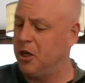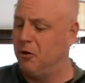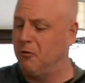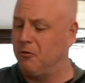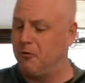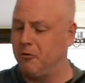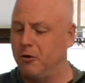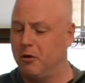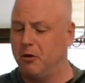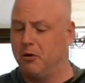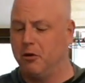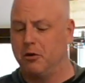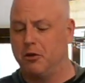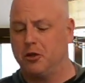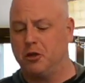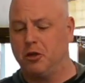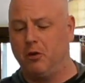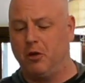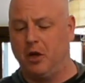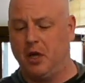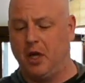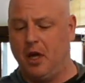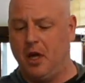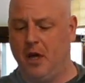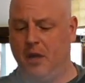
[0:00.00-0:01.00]
you for
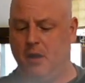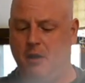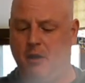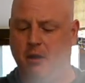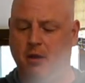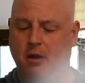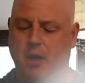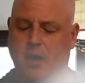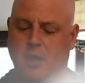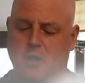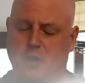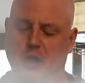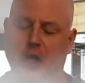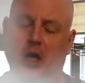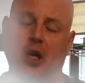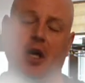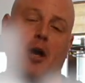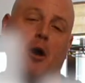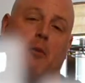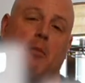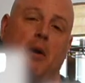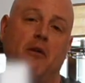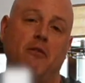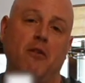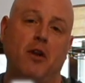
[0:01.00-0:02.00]
tuning in and checking
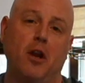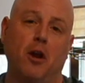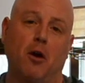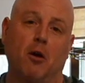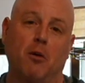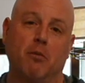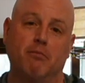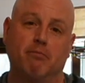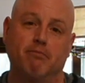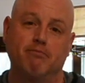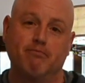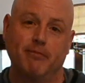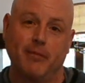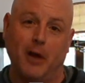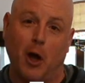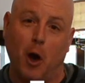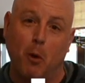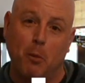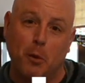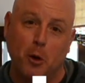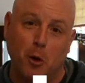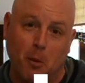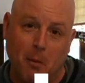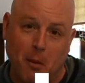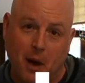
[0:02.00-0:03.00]
out my video. I
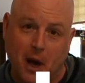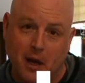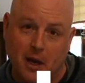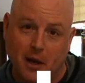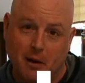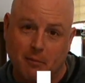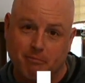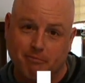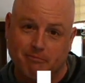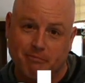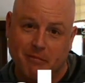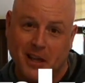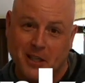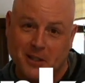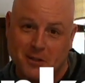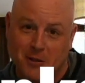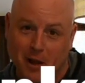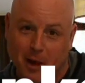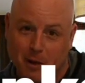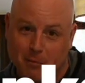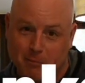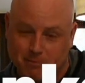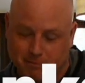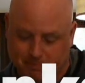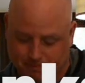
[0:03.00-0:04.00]
hope you don't mind it. Thanks a
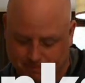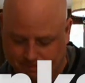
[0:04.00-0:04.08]
lot.